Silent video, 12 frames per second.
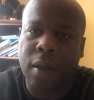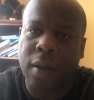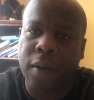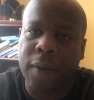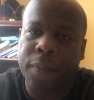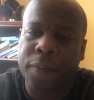
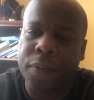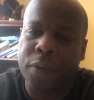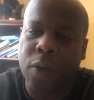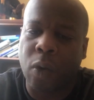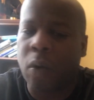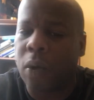um,
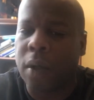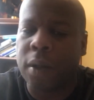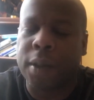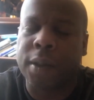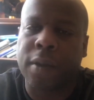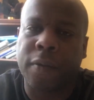or
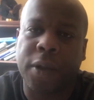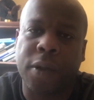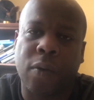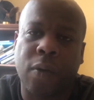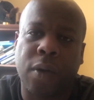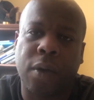in the
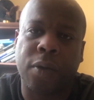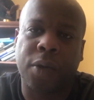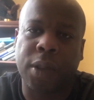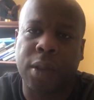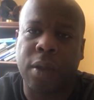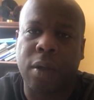civilian world,
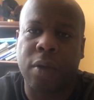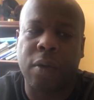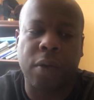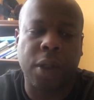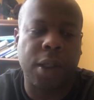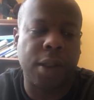just
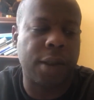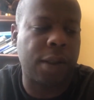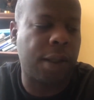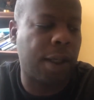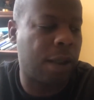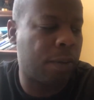know it is
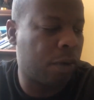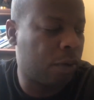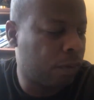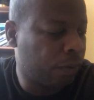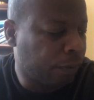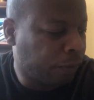
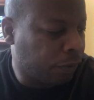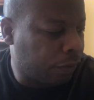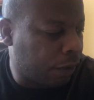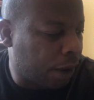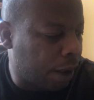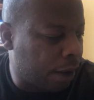attainable
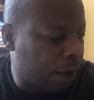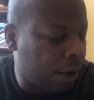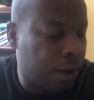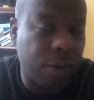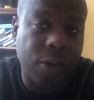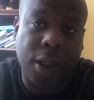and uh,
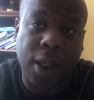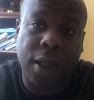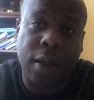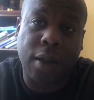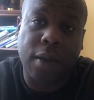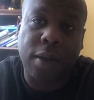you can
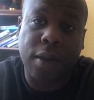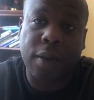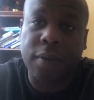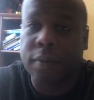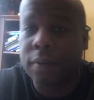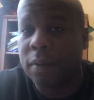get it done.
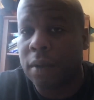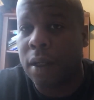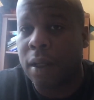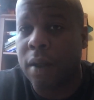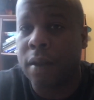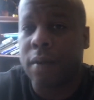
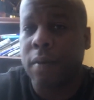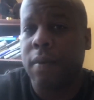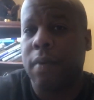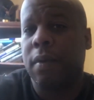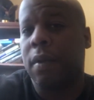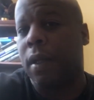All right.
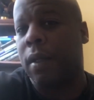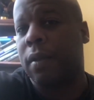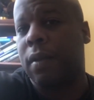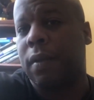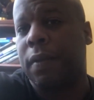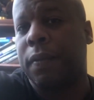Thanks.